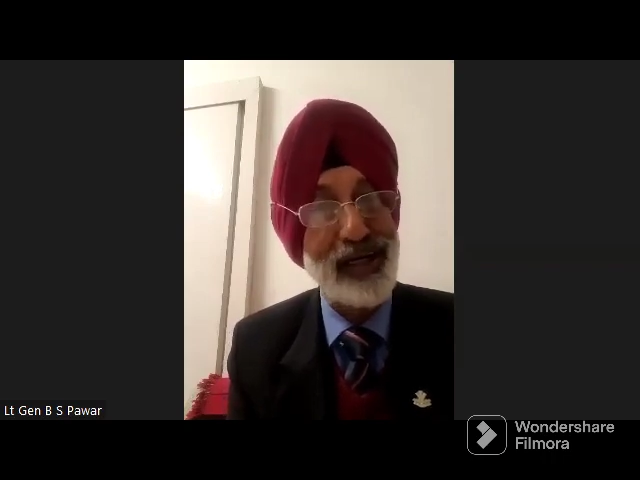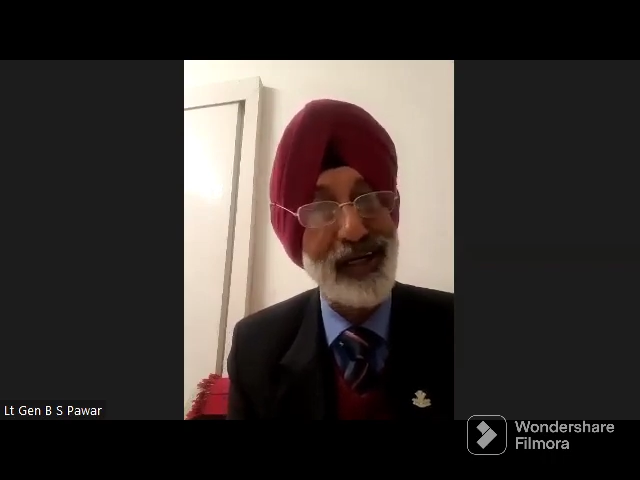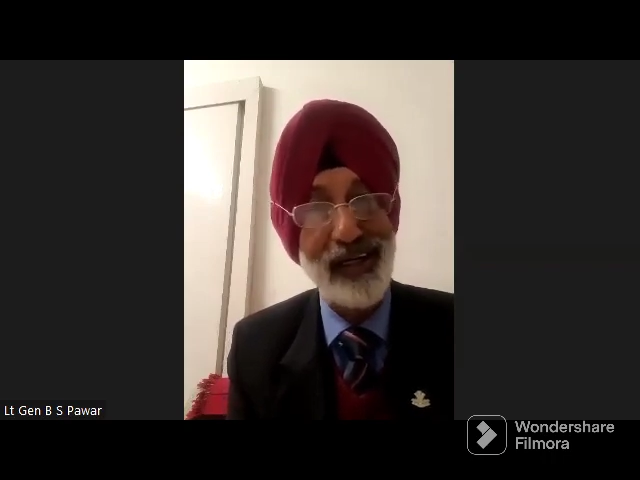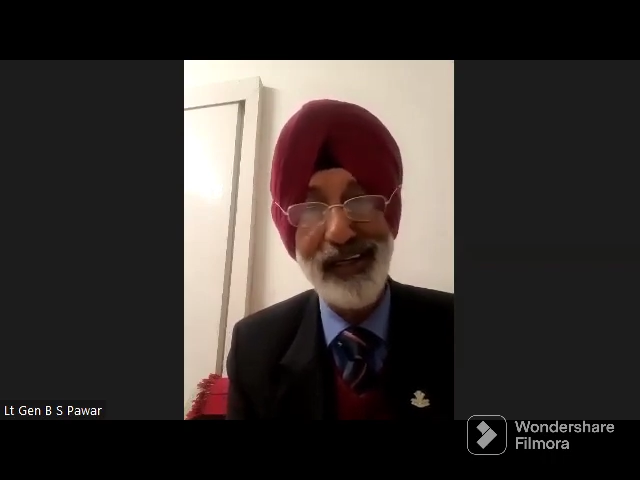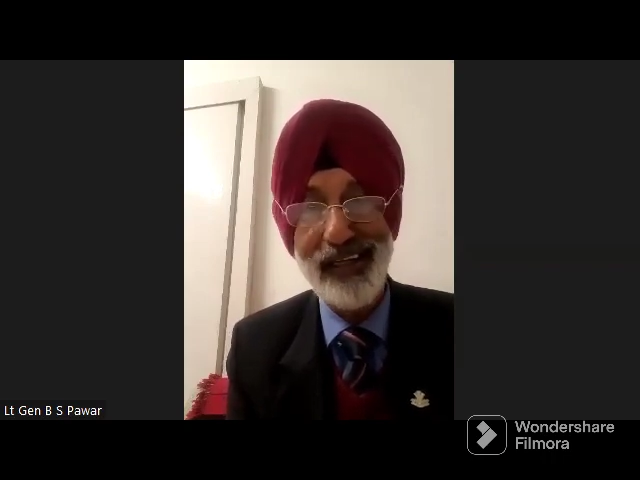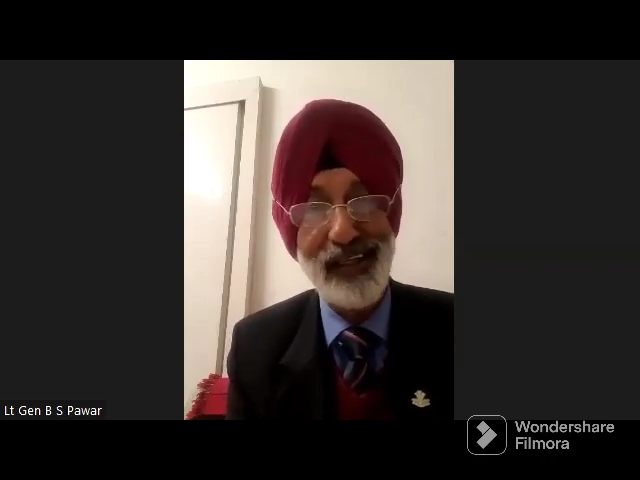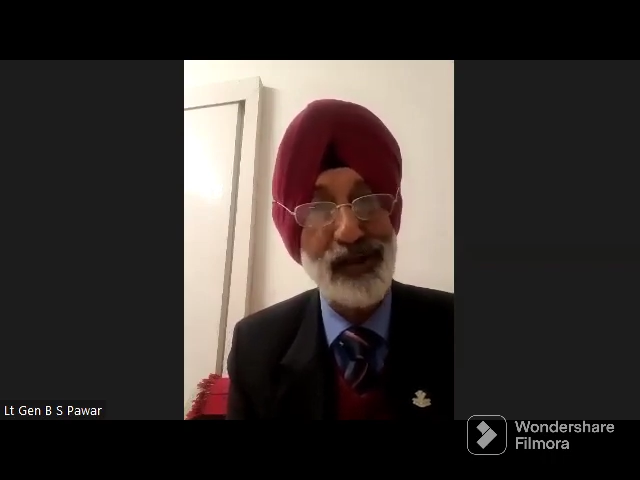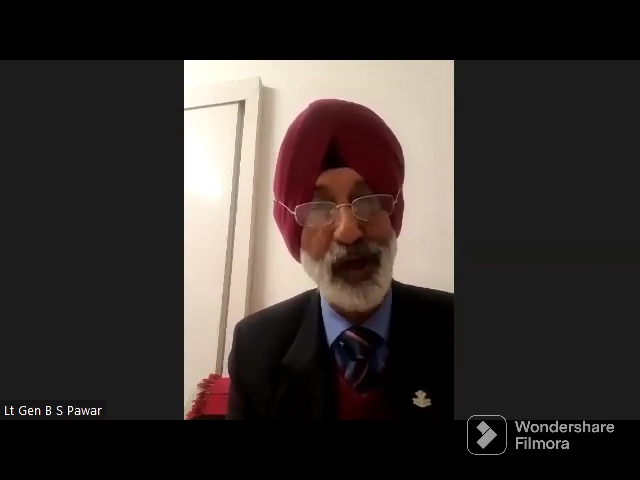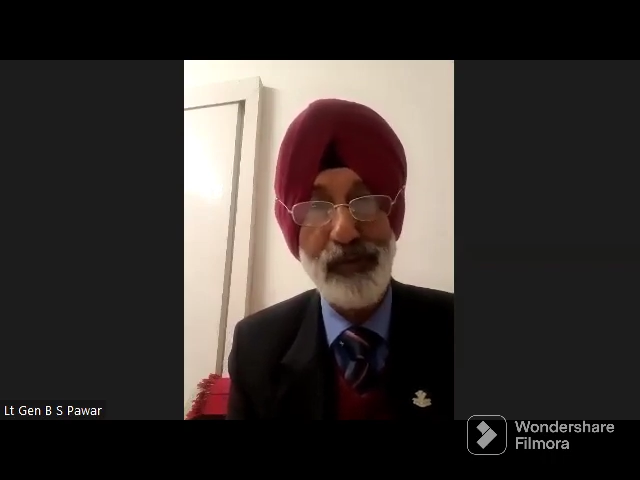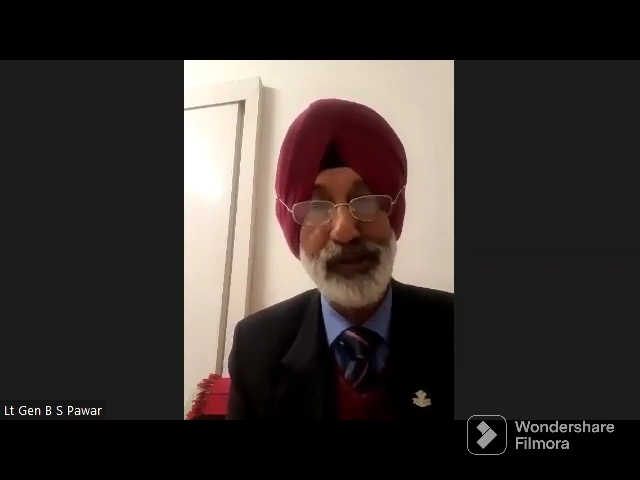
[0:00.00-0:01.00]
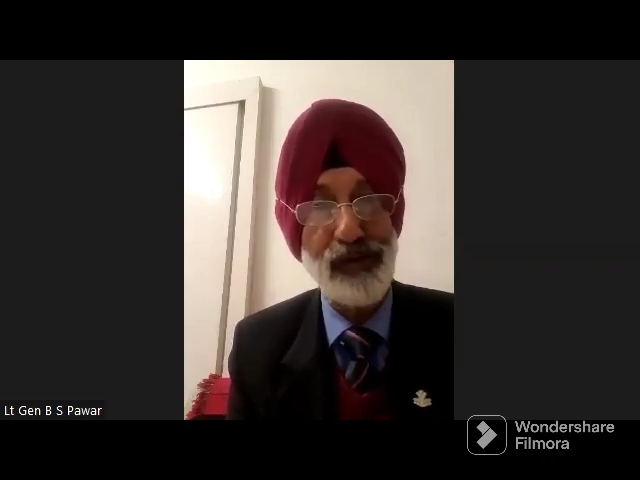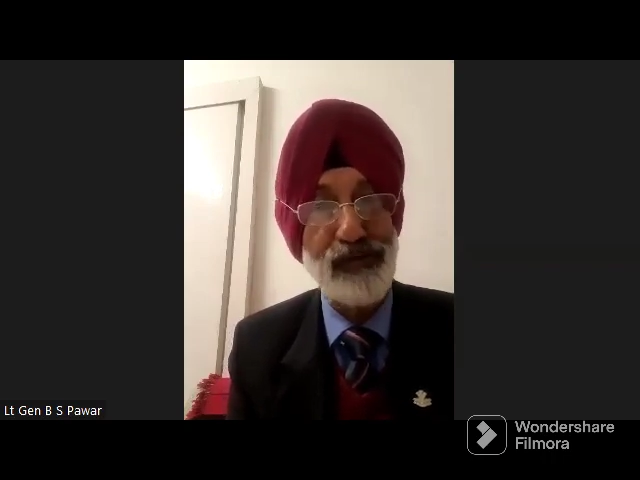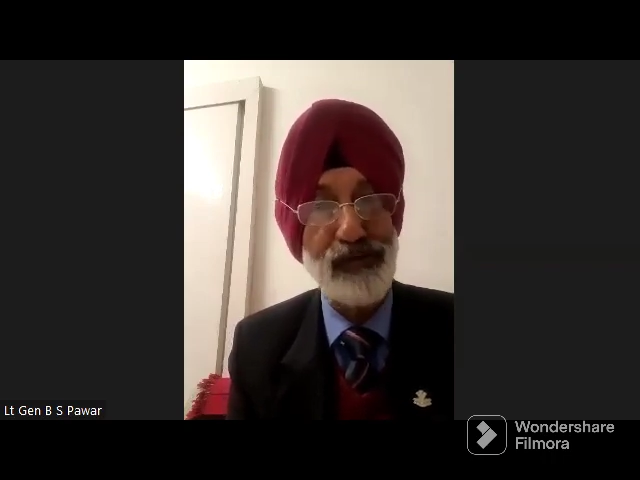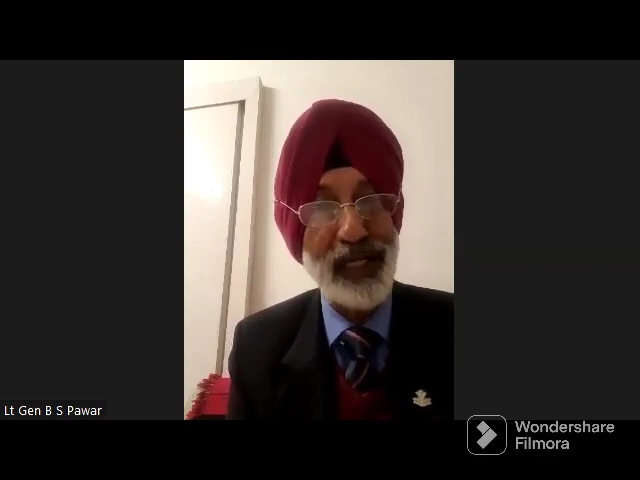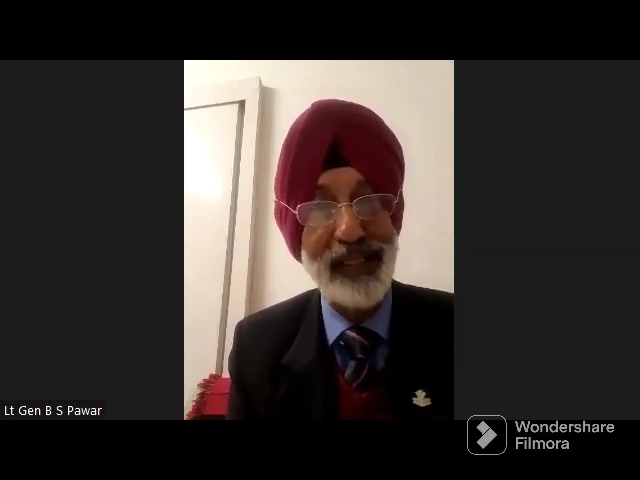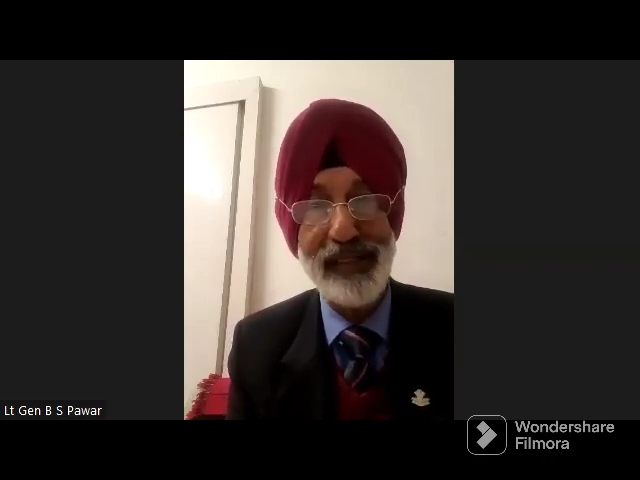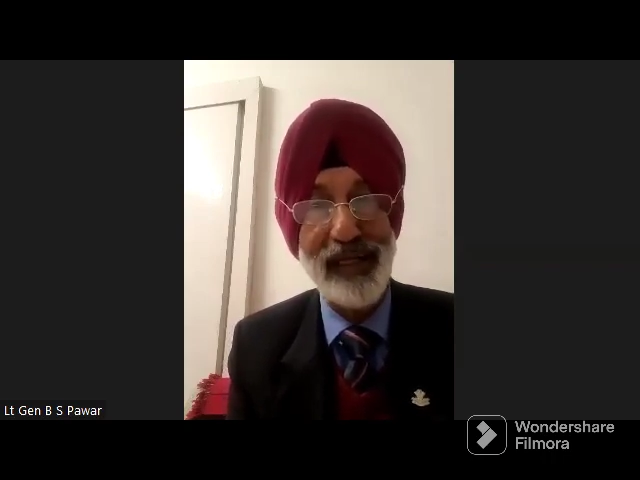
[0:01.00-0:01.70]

and uh, their job is to find the